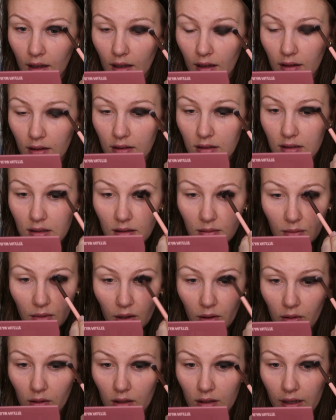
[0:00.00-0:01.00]
and
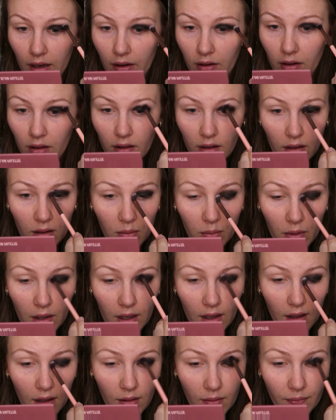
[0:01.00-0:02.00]
smoked out a
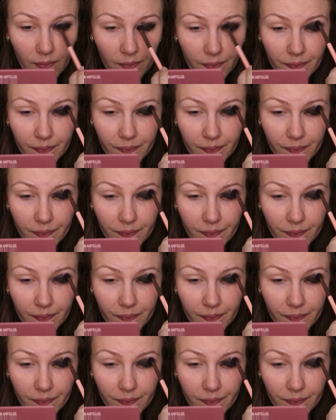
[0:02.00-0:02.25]
little